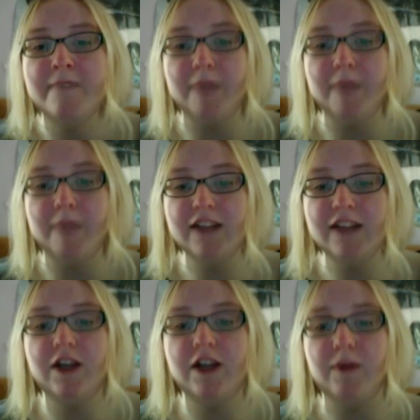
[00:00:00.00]
But Edge
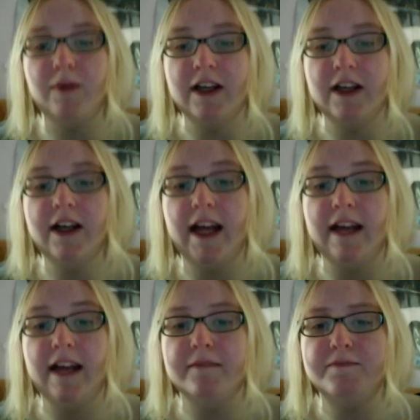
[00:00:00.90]
did it really good,
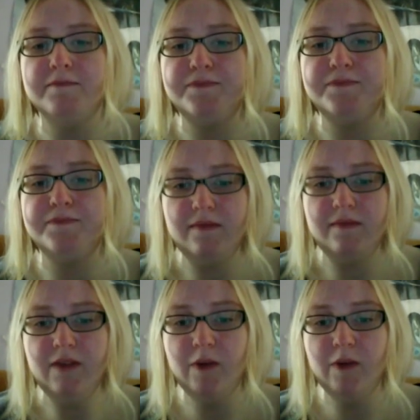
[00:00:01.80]
and
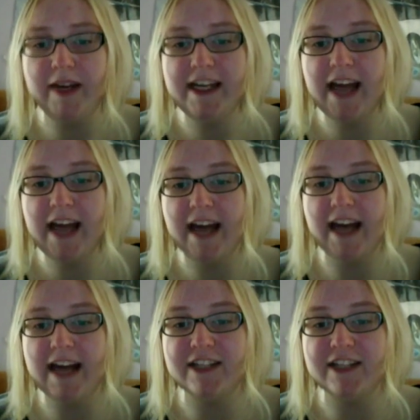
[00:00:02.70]
when he had
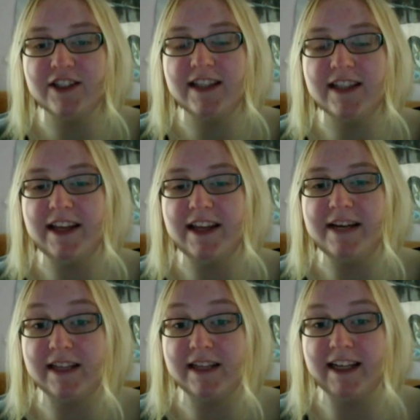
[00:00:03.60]
Edge and said that he
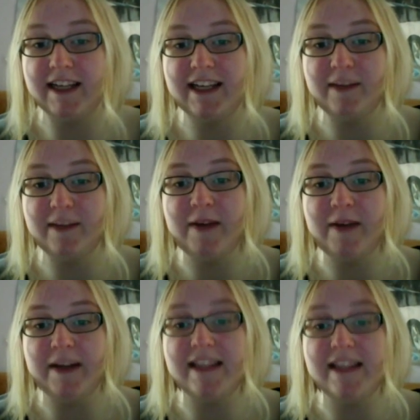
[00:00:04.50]
was going to kill him
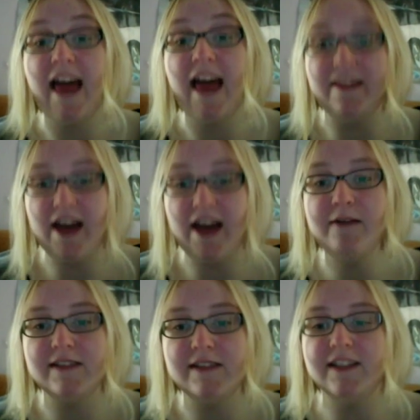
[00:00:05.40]
anyways, that
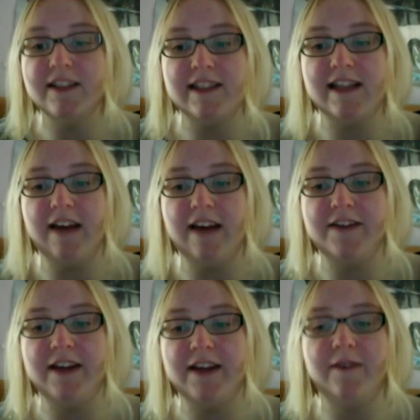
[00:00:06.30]
was the good stuff,
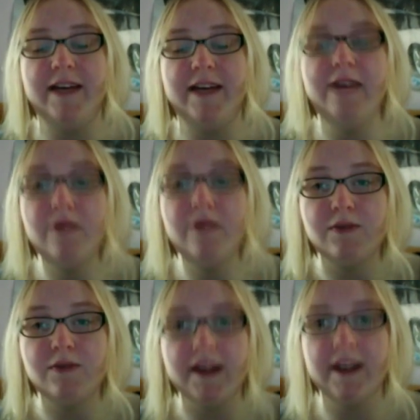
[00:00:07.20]
He was
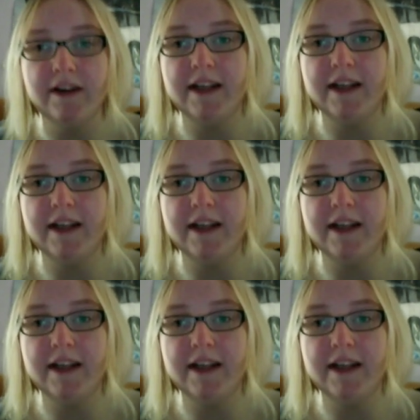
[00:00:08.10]
really good.